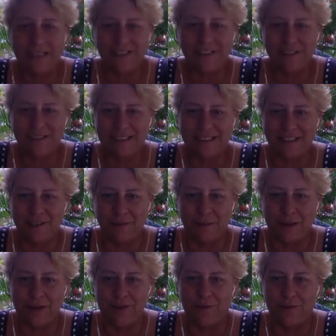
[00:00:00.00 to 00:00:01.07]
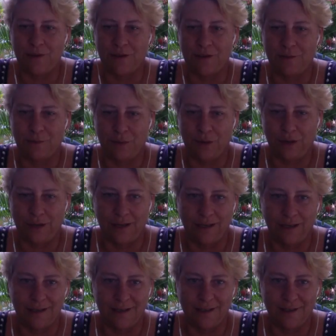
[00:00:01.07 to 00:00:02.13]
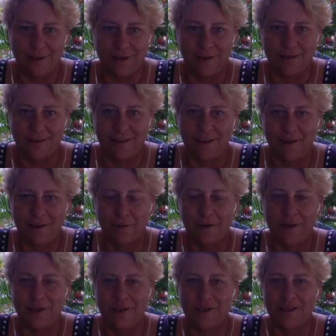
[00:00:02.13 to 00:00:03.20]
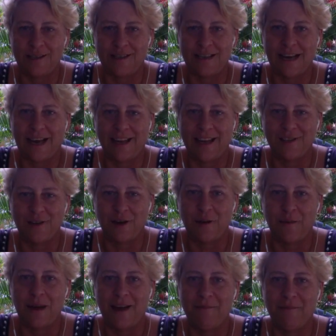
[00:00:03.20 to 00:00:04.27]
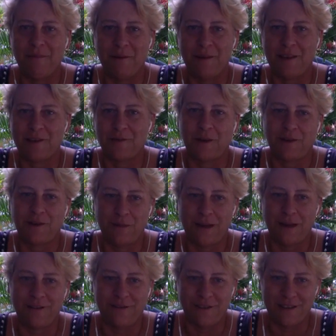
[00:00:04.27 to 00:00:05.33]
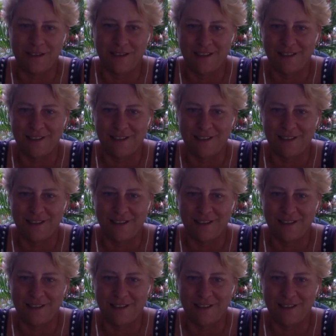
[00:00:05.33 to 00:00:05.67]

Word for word: to do is get your battery for the computer. So otherwise you're just taking time out. Maybe that's why you've manifested it.